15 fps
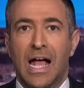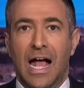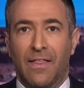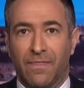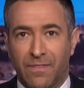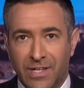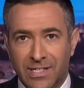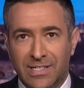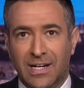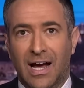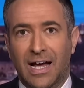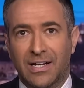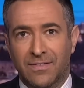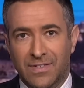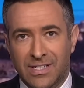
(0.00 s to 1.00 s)
and this
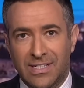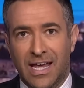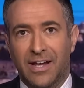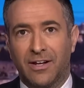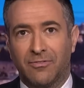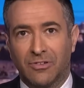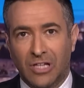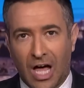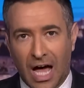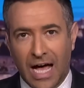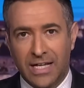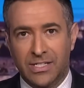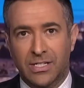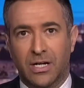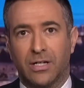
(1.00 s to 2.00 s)
kind of set of
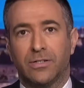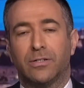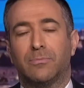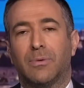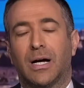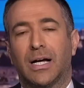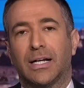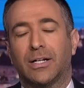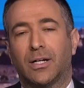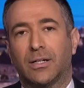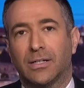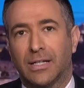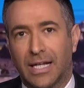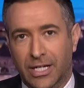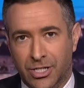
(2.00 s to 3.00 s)
lies to undermine our
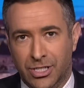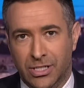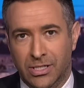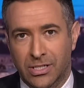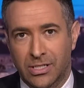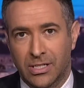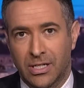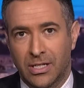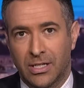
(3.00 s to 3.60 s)
elections.